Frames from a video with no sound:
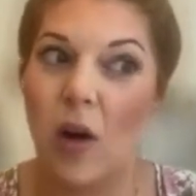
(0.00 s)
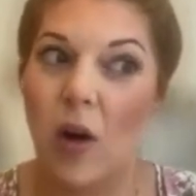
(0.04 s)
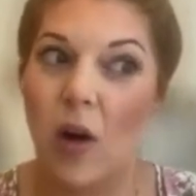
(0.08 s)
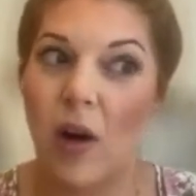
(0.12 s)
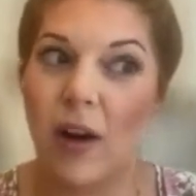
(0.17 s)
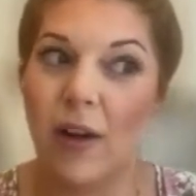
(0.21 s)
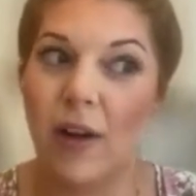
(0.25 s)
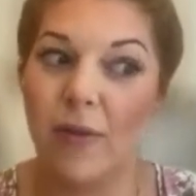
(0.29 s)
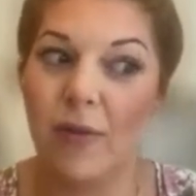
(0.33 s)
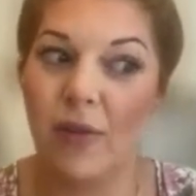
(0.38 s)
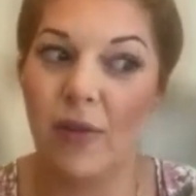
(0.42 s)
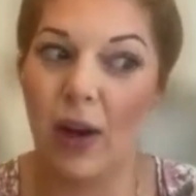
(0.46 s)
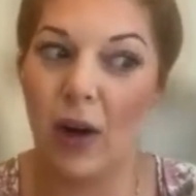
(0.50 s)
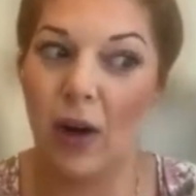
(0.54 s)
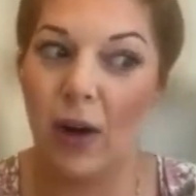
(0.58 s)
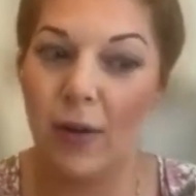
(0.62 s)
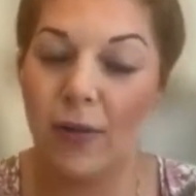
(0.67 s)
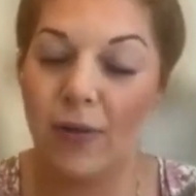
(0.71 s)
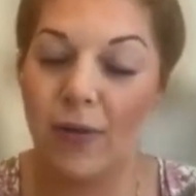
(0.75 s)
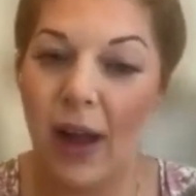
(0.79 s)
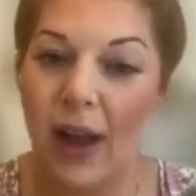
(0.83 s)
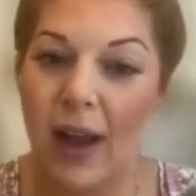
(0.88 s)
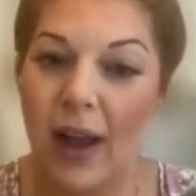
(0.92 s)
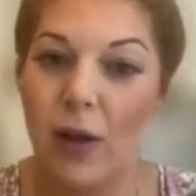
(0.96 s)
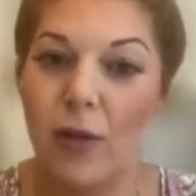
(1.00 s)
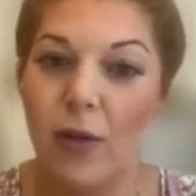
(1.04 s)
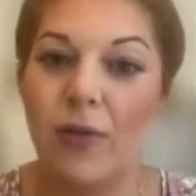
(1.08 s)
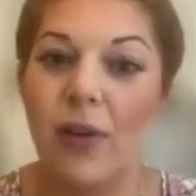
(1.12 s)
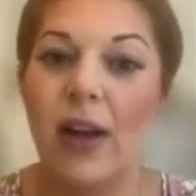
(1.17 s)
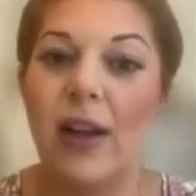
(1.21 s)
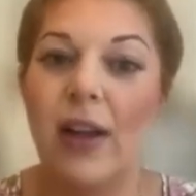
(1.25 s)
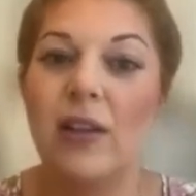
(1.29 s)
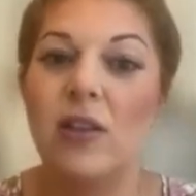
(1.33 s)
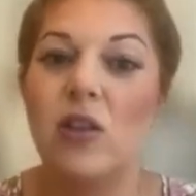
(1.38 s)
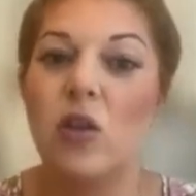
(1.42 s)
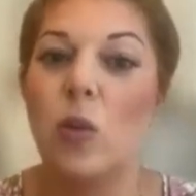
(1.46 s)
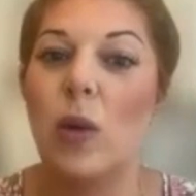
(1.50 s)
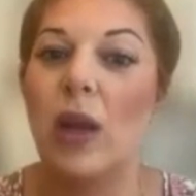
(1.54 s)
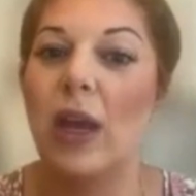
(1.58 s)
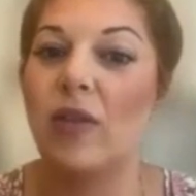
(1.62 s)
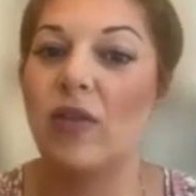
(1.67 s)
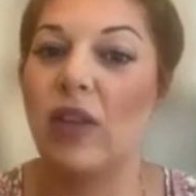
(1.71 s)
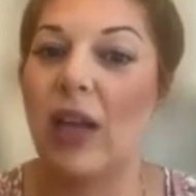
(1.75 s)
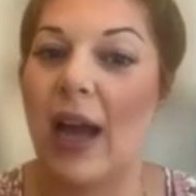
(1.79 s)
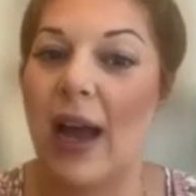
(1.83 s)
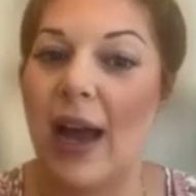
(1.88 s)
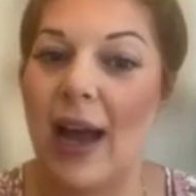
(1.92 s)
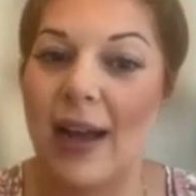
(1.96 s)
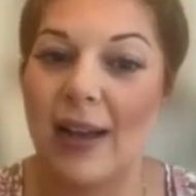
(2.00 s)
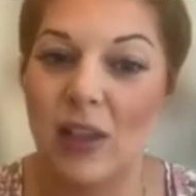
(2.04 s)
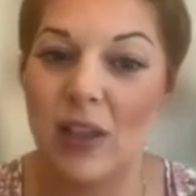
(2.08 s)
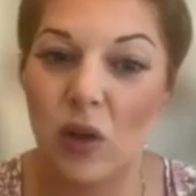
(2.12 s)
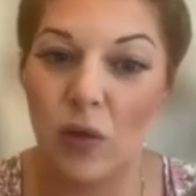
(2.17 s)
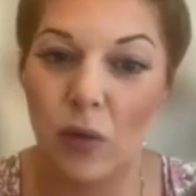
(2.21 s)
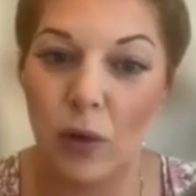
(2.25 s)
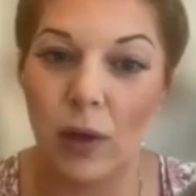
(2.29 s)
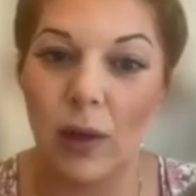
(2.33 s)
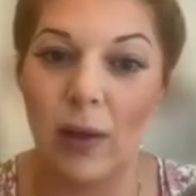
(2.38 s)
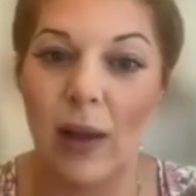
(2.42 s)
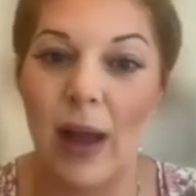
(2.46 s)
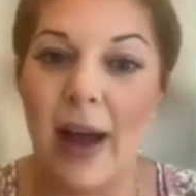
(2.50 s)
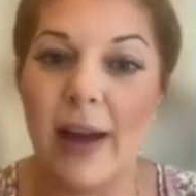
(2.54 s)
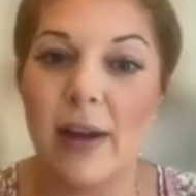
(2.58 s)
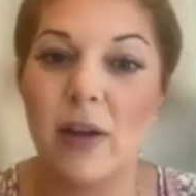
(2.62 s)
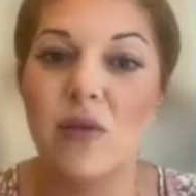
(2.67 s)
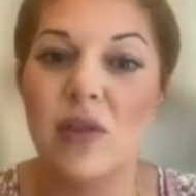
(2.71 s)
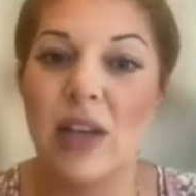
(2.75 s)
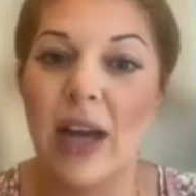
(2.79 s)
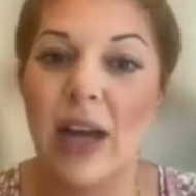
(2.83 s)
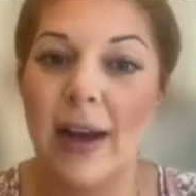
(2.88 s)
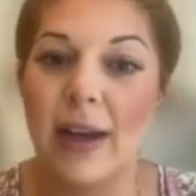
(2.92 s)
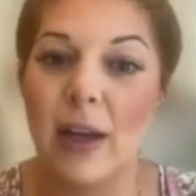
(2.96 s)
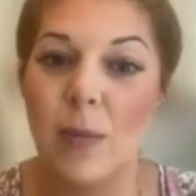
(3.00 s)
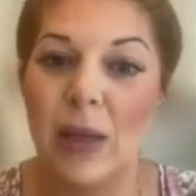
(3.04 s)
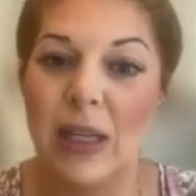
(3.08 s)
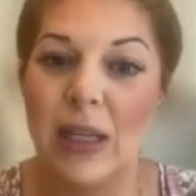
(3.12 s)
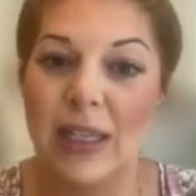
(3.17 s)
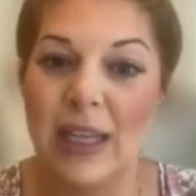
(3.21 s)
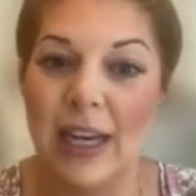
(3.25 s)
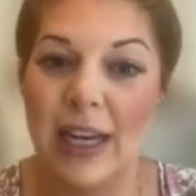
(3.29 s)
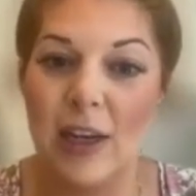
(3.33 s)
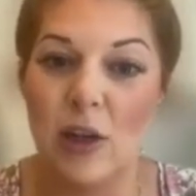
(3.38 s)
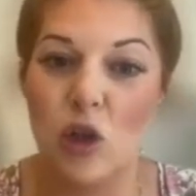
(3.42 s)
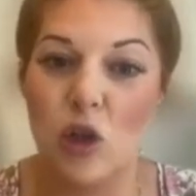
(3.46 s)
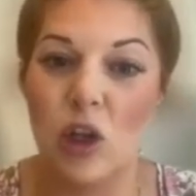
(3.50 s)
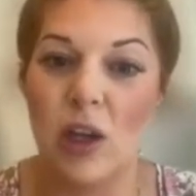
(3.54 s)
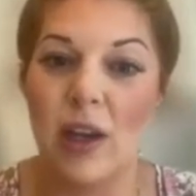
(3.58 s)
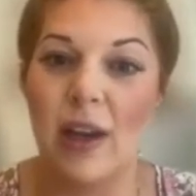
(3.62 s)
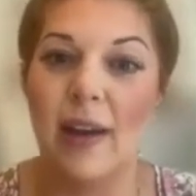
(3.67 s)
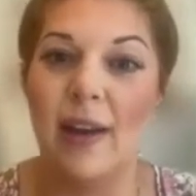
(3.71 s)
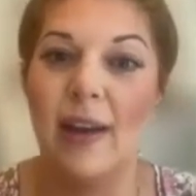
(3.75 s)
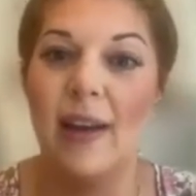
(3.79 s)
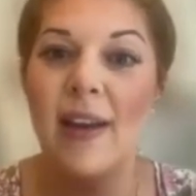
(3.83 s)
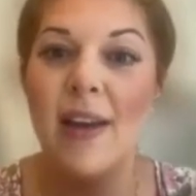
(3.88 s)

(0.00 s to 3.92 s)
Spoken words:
are verifying funds. We have to ask for a lot of documentation.